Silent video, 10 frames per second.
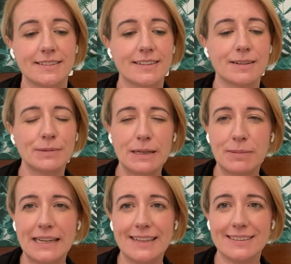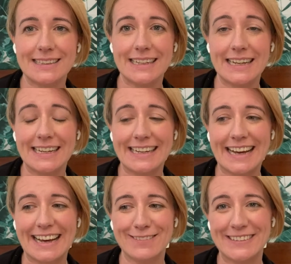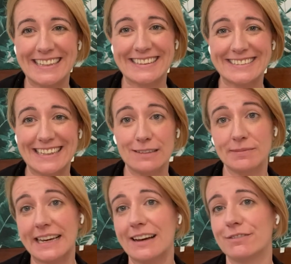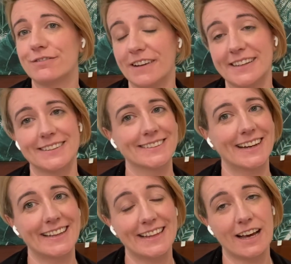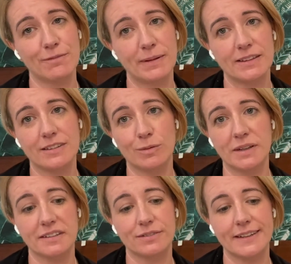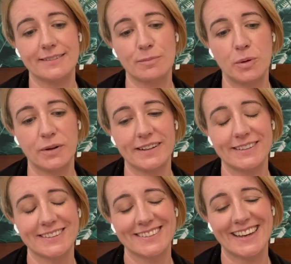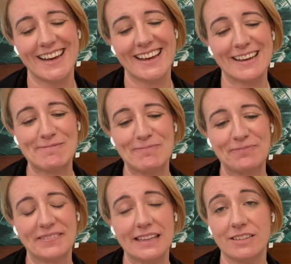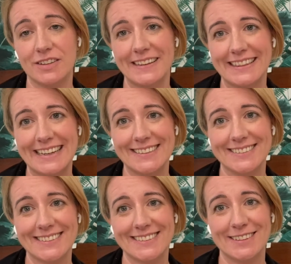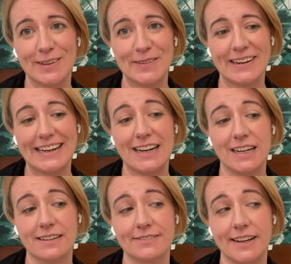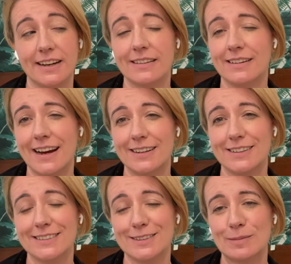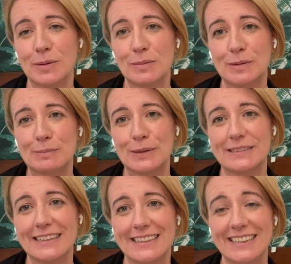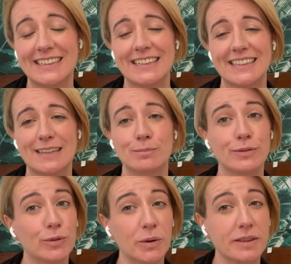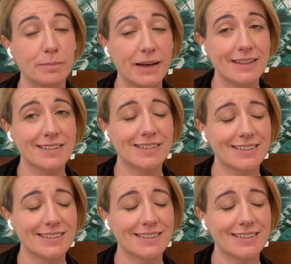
I'm really pleased that I have taken the time to have fun and that I've been so wonderfully supported um, in doing that. So I have another hairdresser's appointment booked in before the buzz,